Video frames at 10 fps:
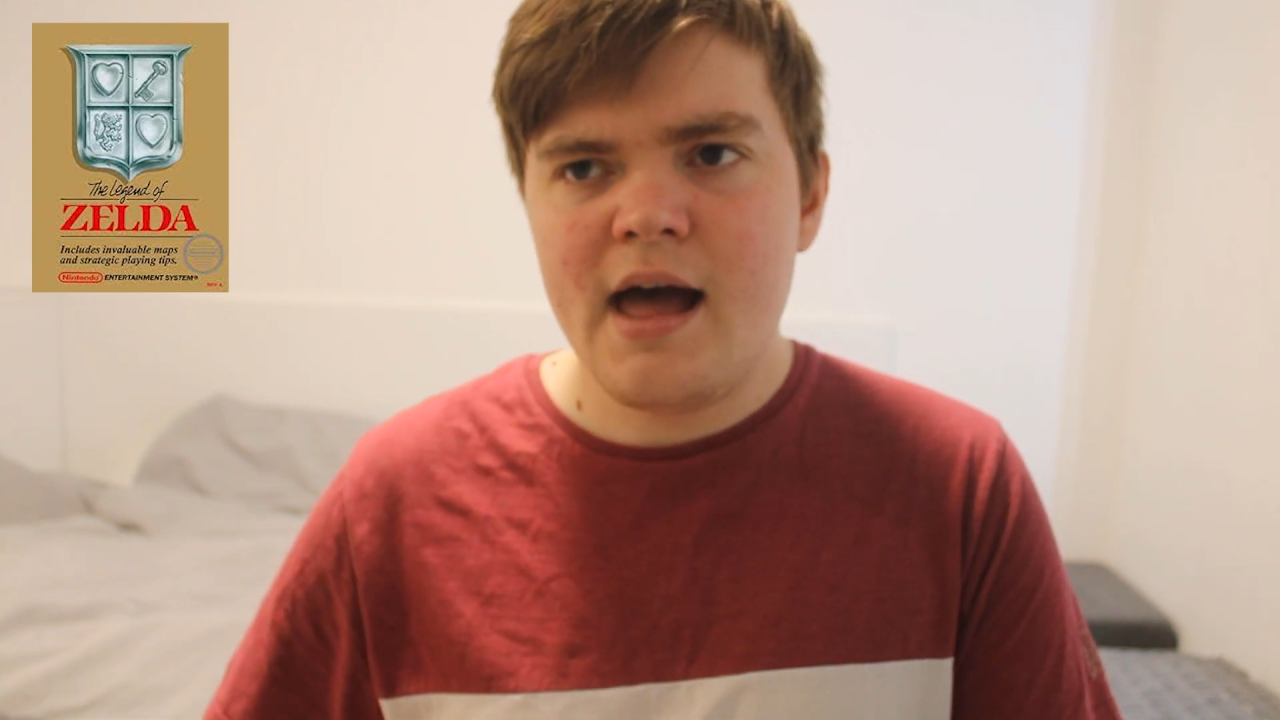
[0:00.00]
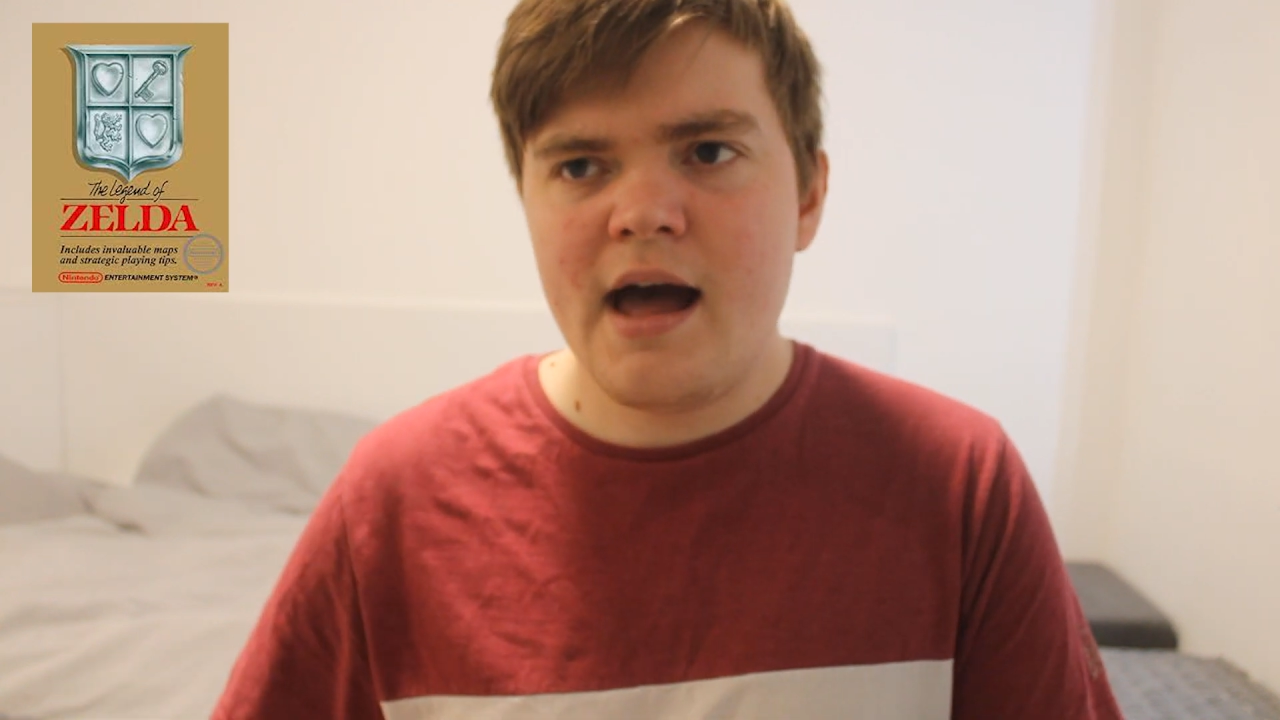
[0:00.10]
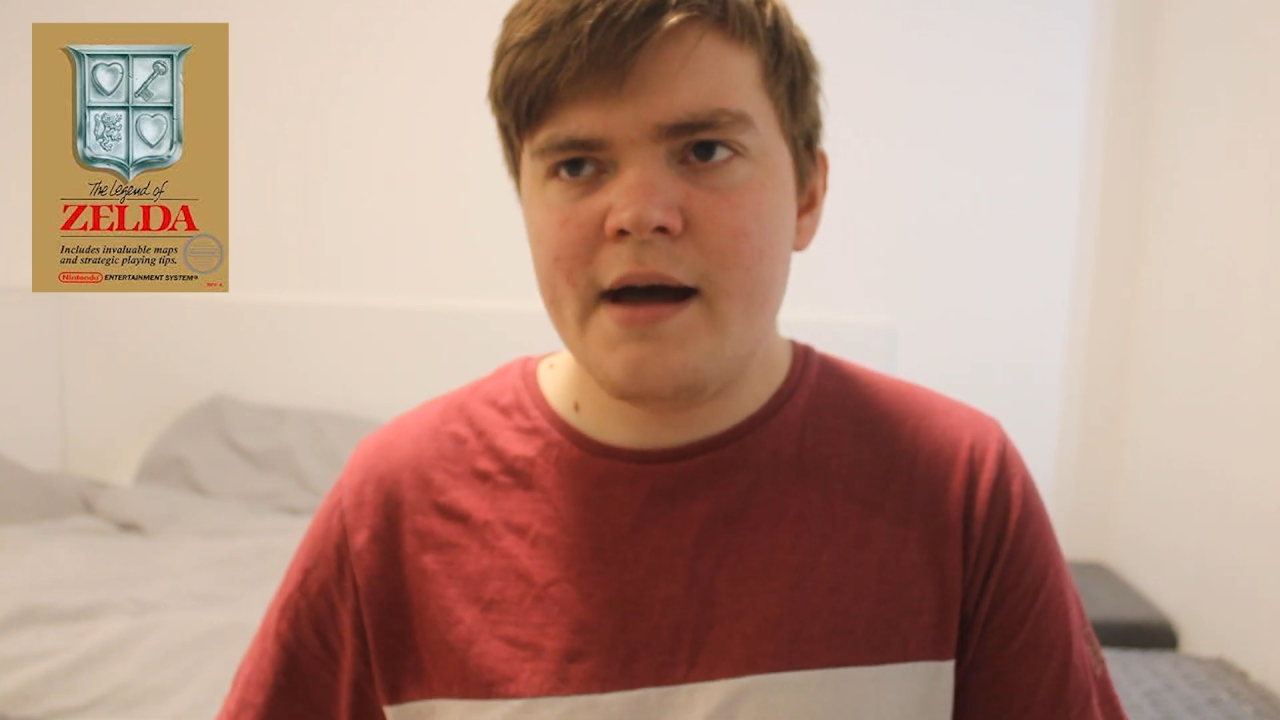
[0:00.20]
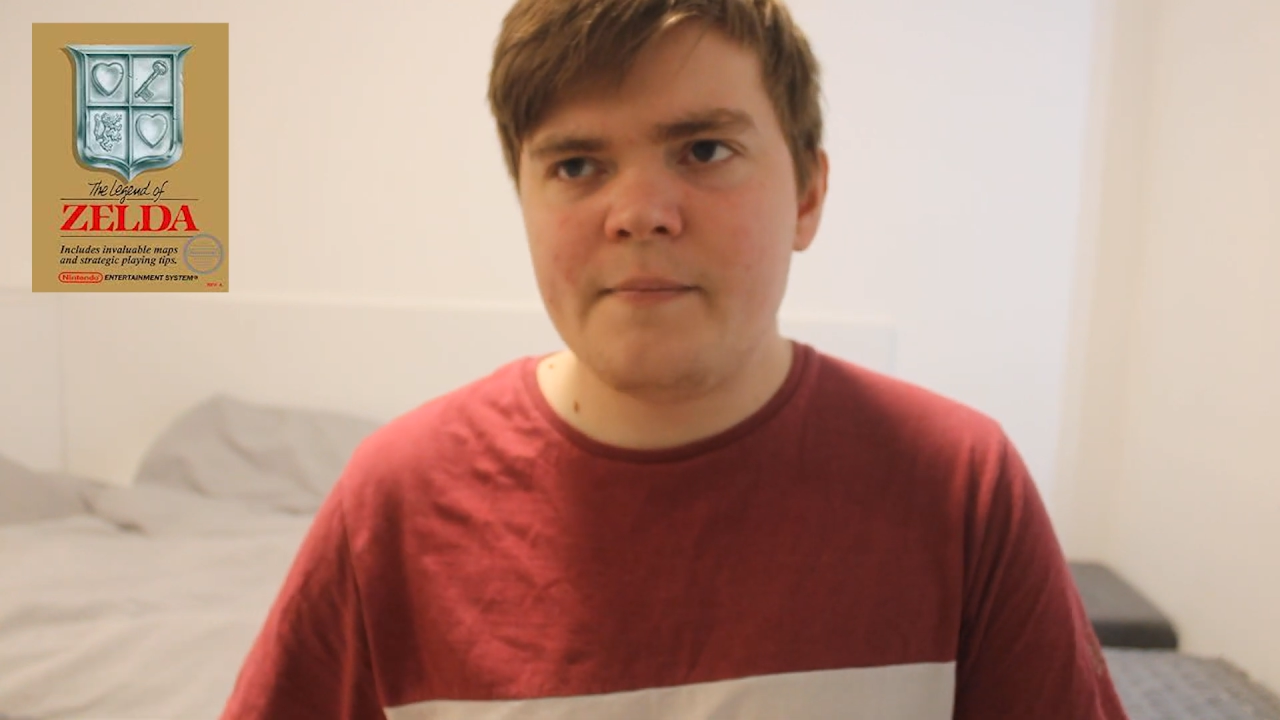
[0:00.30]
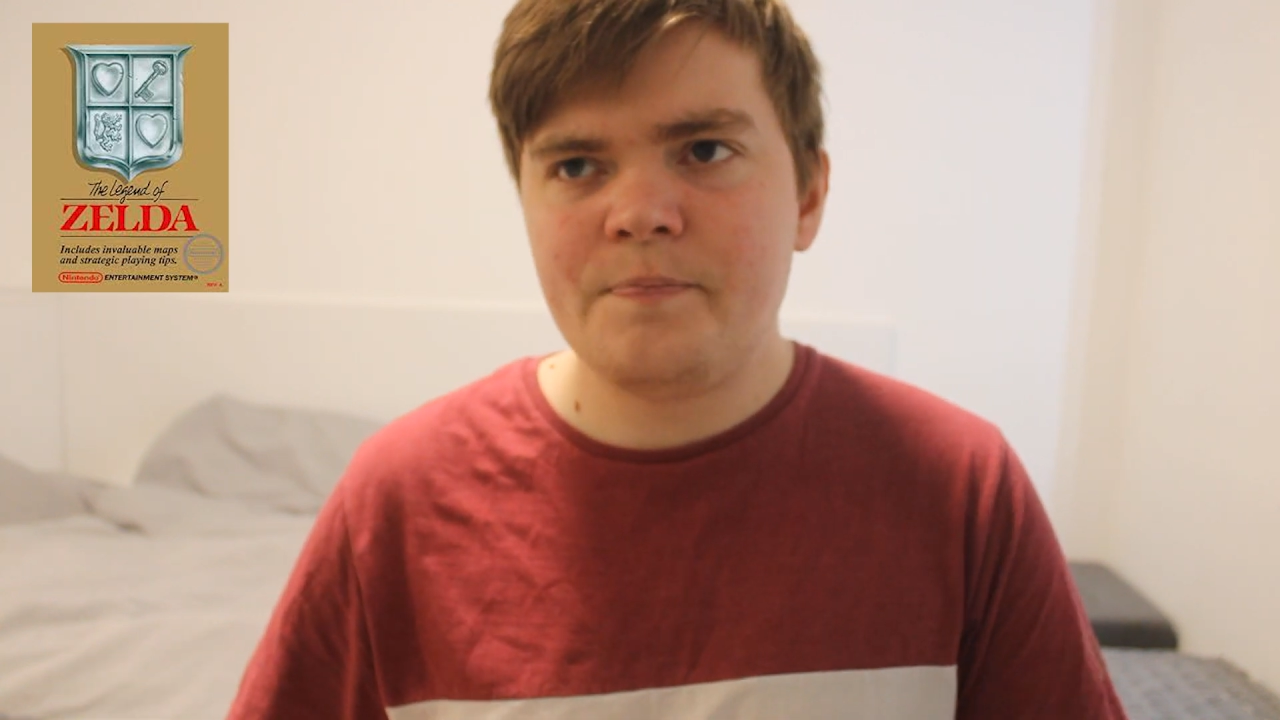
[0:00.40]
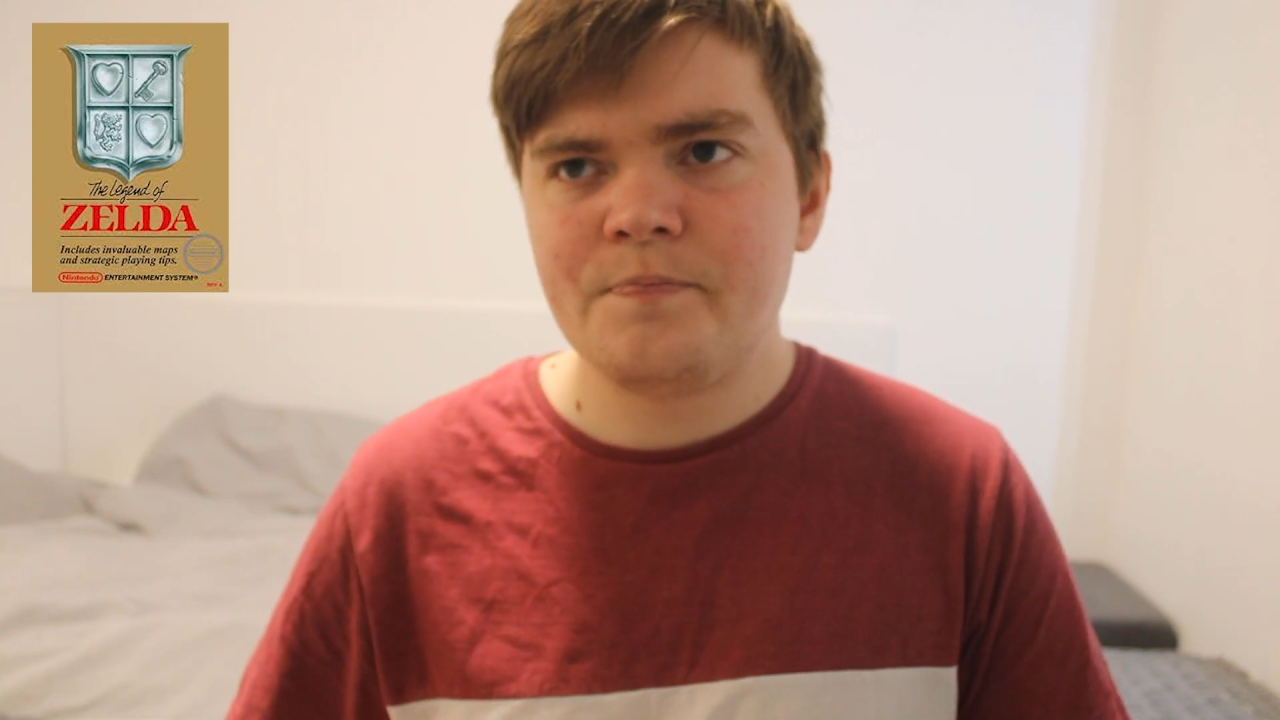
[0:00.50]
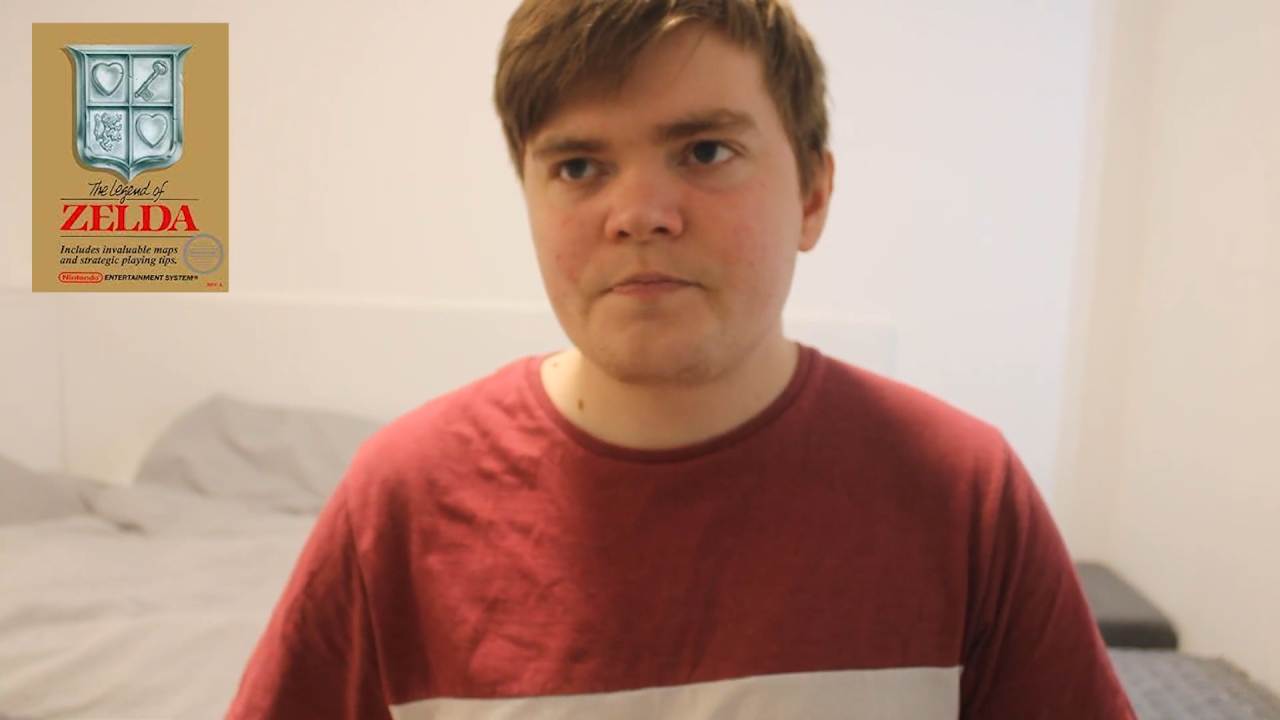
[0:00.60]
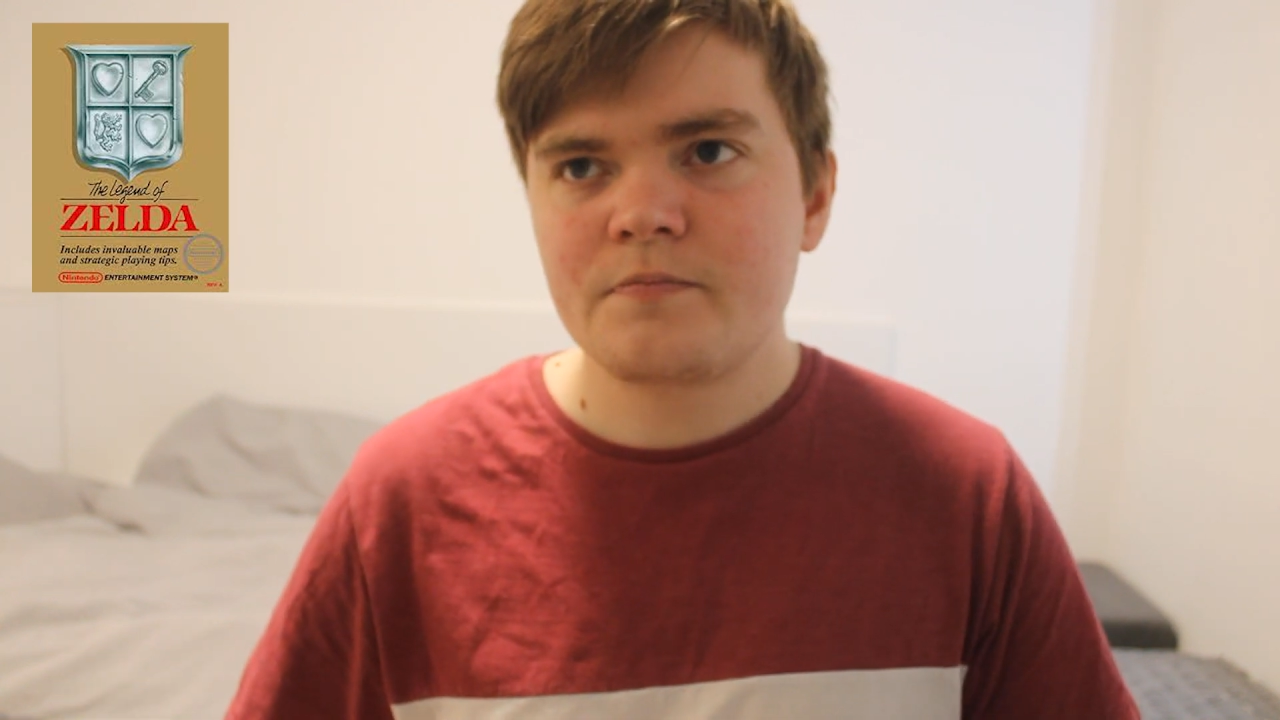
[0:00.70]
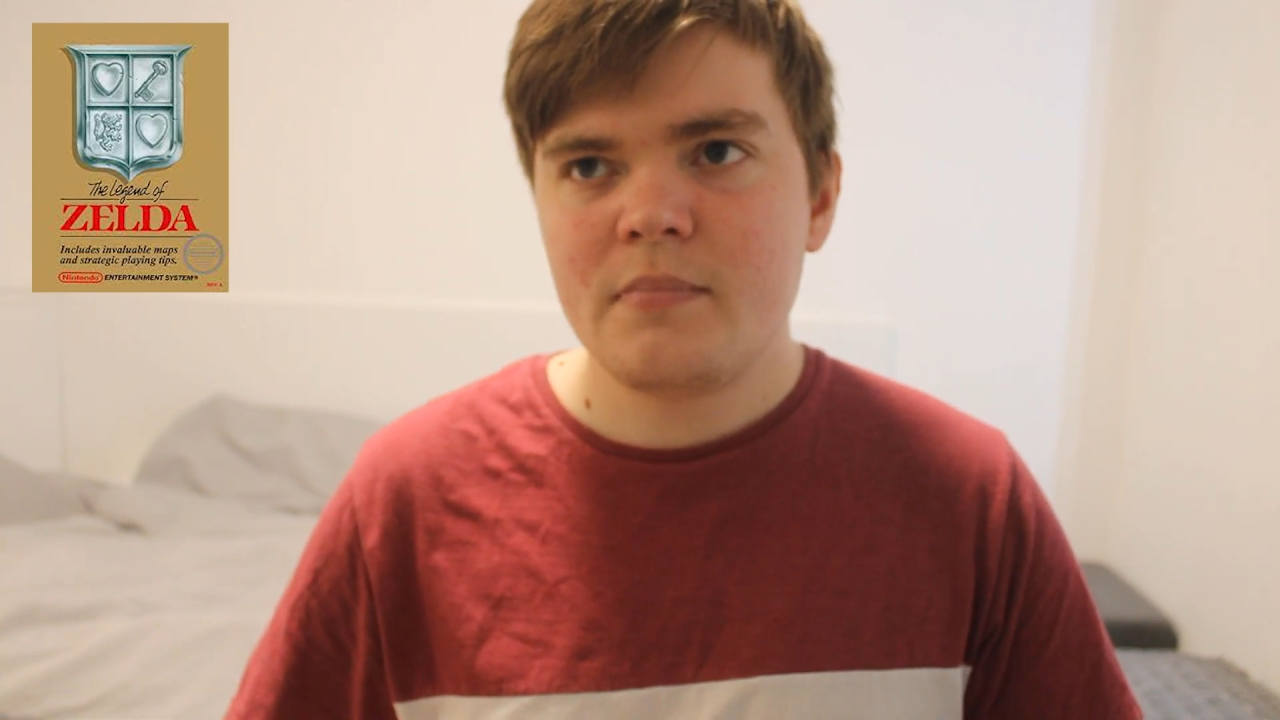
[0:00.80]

Um,